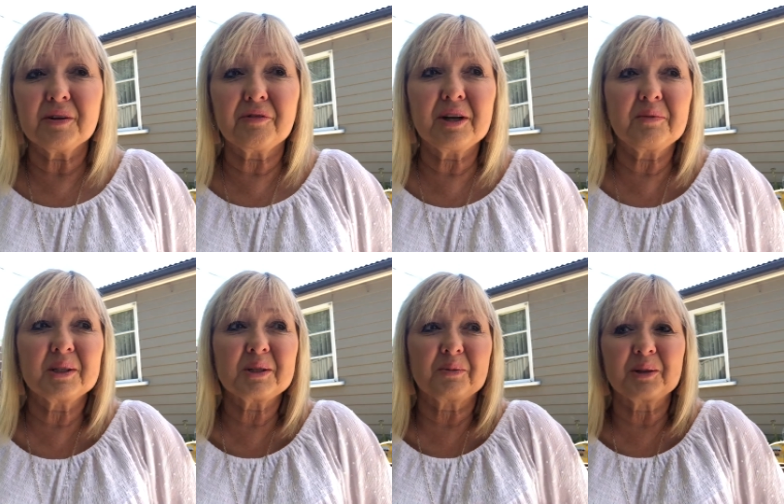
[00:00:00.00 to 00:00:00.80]
if
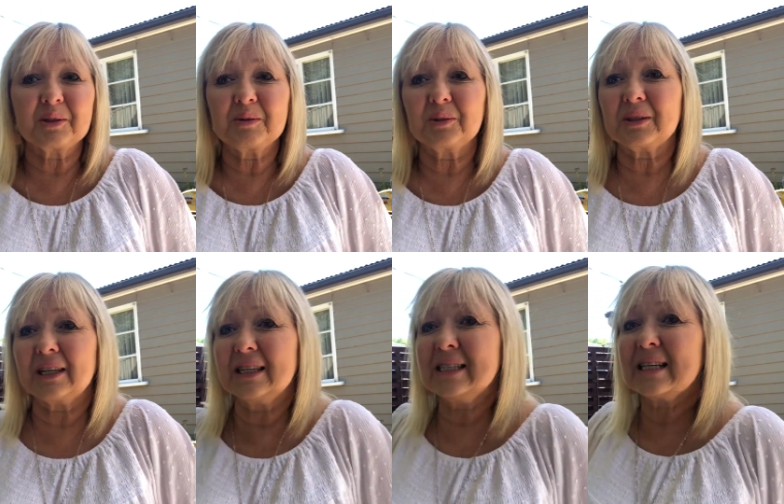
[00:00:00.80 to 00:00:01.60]
anyone's wondering what
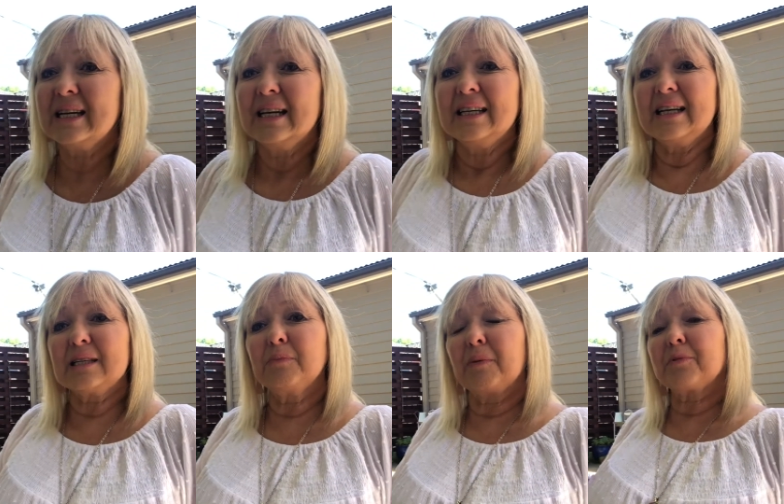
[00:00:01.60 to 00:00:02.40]
that is.
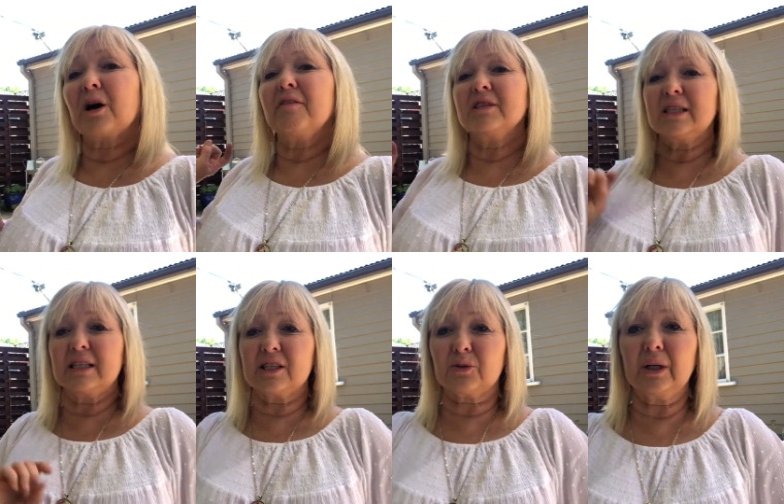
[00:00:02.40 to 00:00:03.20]
Yes, my privacy
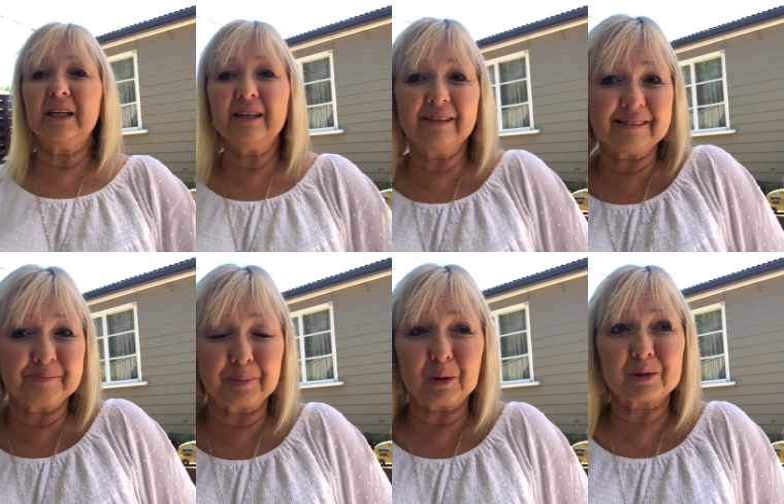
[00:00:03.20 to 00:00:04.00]
screen
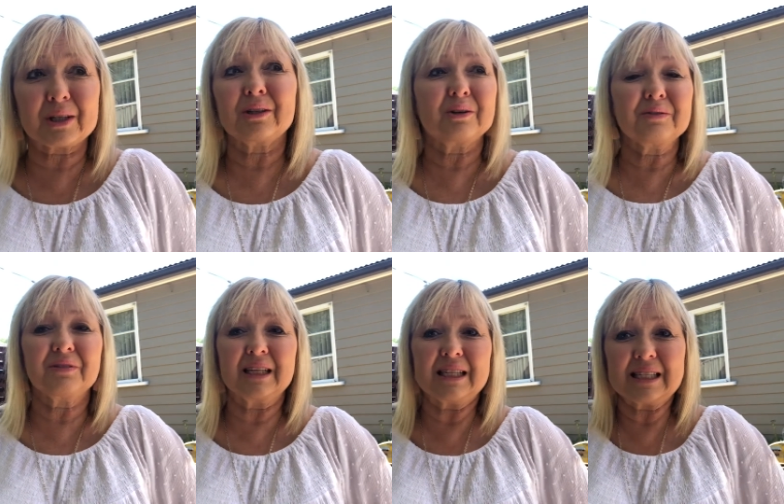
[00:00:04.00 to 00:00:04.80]
blocks a lot of
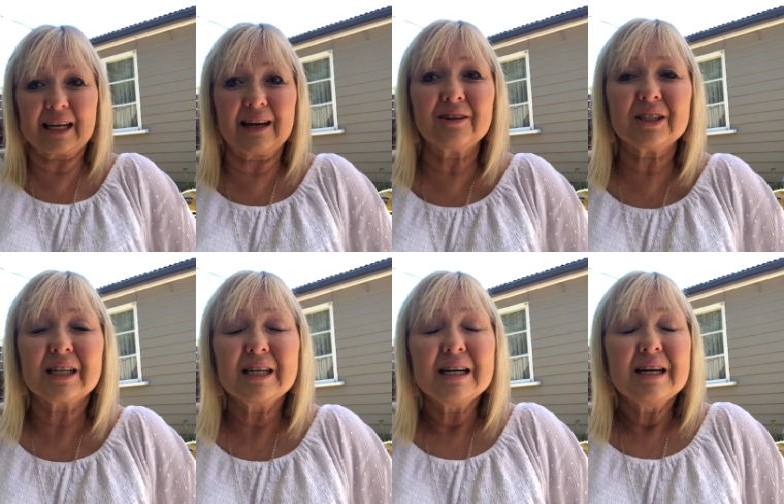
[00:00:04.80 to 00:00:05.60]
things out.
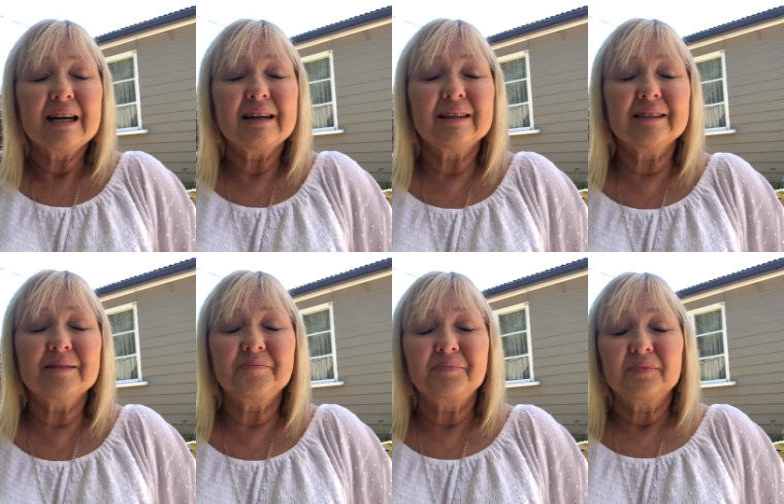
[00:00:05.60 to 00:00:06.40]

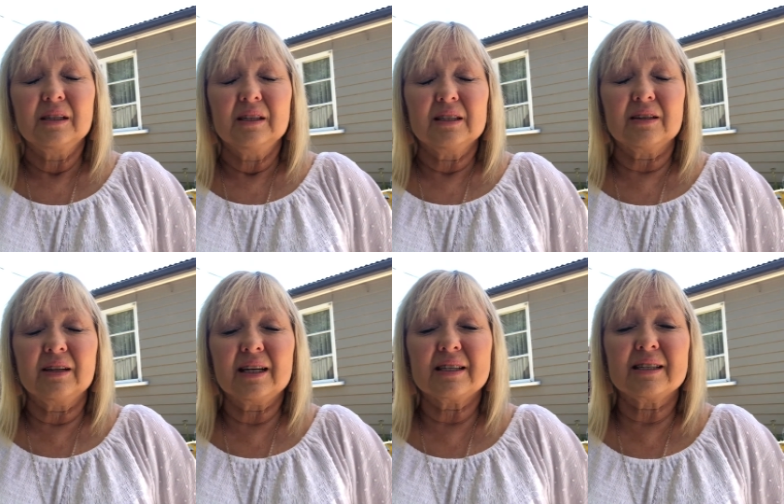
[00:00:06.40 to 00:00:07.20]
Um, so
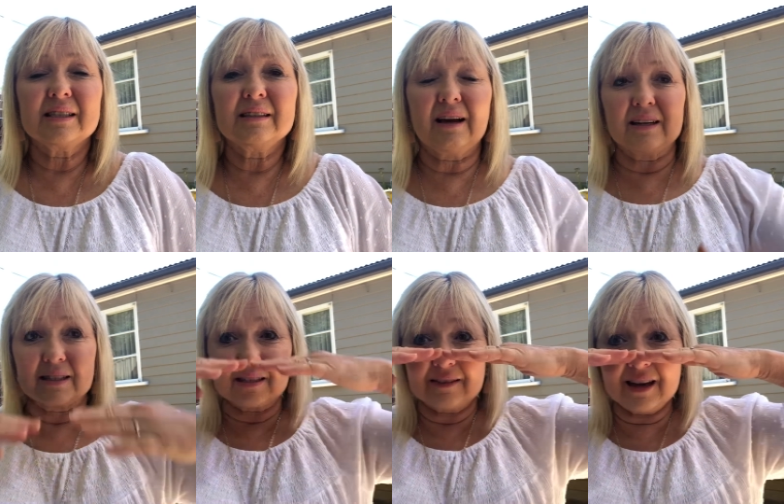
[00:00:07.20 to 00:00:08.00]
that's still
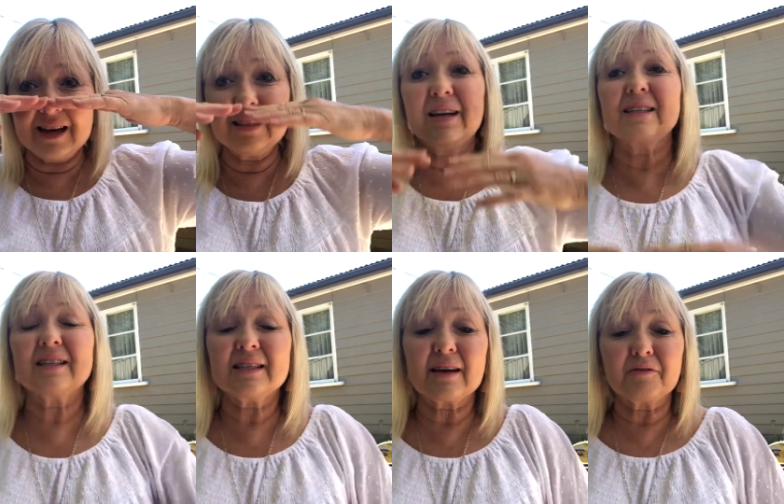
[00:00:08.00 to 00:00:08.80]
us, and that's
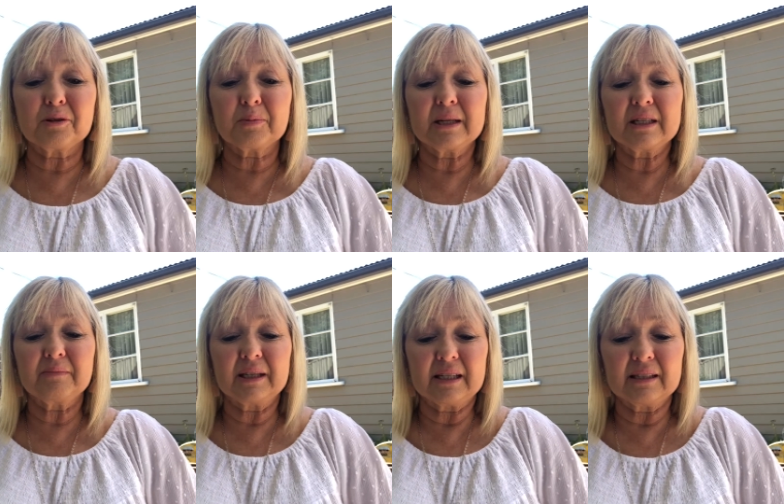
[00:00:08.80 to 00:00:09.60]
the safest place to
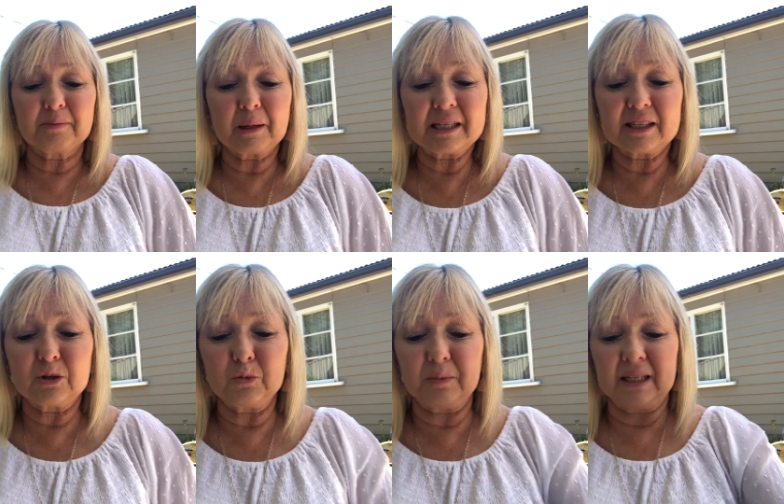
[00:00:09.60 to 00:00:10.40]
be. Place
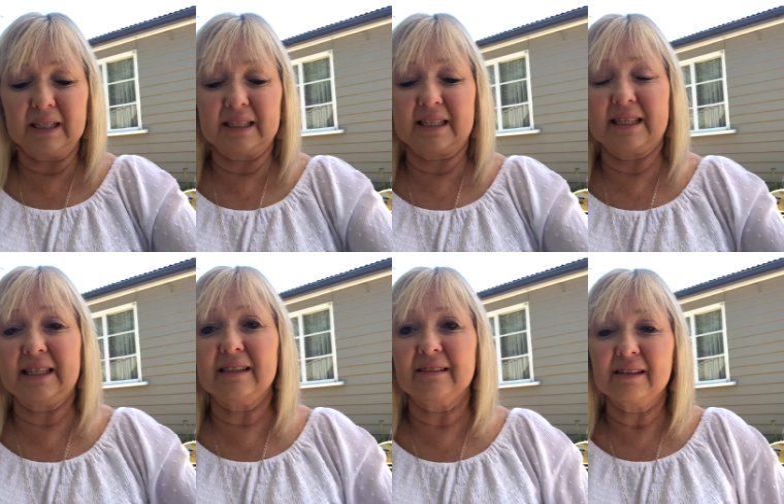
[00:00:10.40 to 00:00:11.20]
to be
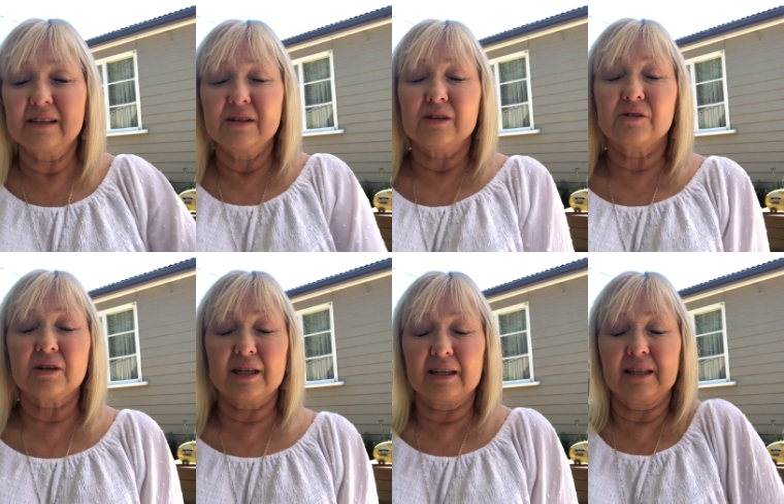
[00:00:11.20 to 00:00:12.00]
still. All
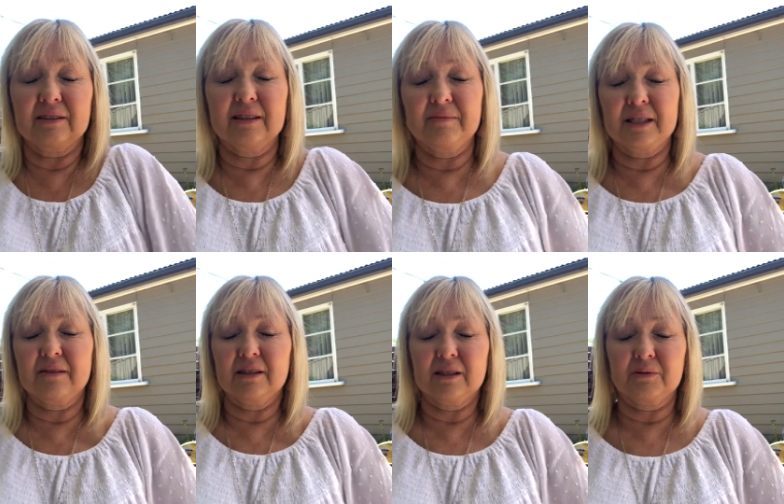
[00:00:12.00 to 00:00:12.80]
right, hang on. Let me see
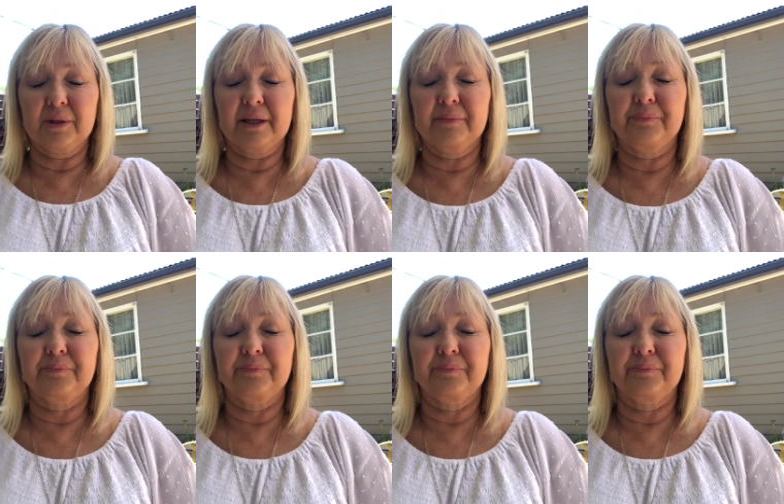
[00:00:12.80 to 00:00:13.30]
what else we got